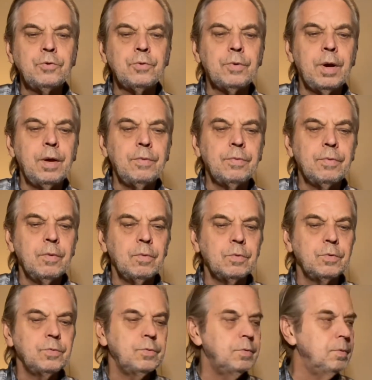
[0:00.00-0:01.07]
your eighth
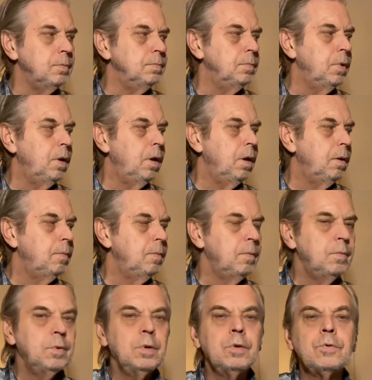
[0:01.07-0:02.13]
notes.
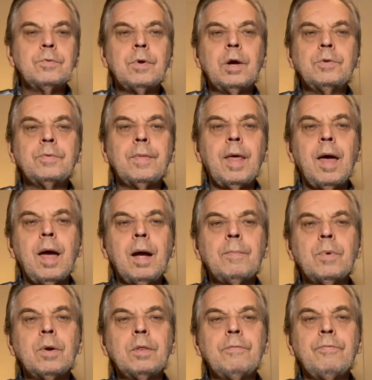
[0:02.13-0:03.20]
Starts with a
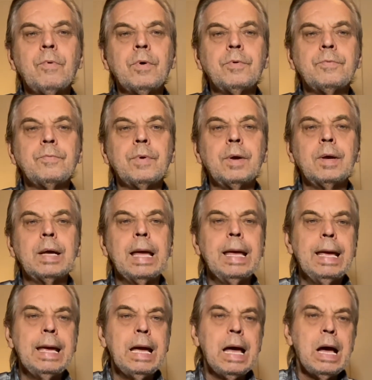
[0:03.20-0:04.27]
hammer on the fourth string,
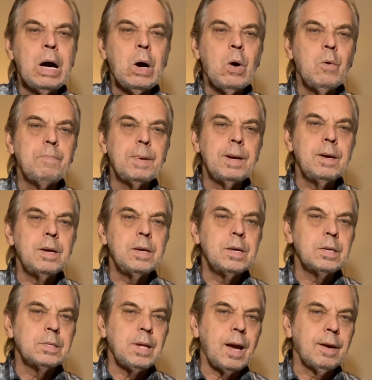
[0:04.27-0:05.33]
open to
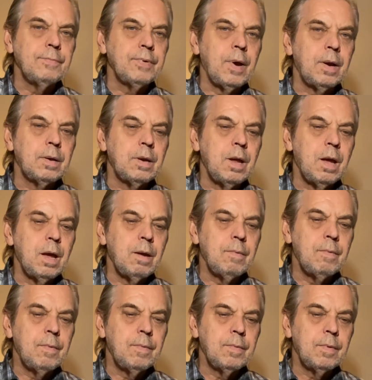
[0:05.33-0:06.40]
second fret,
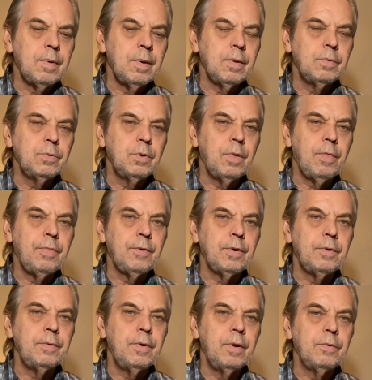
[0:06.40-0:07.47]
to the
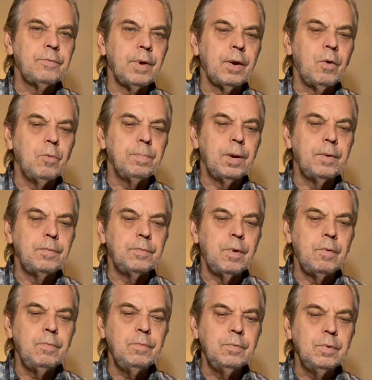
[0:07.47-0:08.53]
third string open.
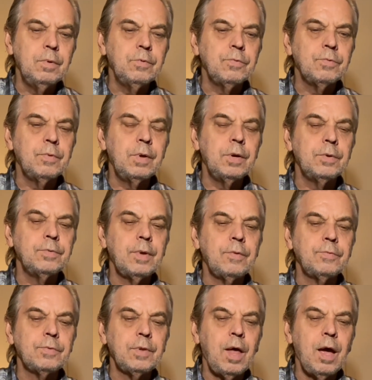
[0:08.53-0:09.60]
Here's that
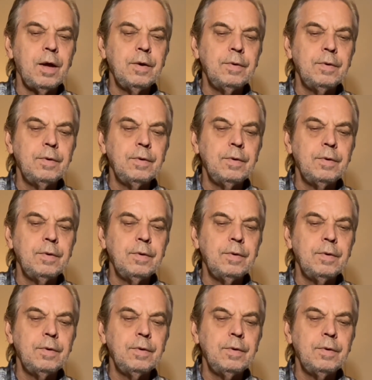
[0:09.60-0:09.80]
slide.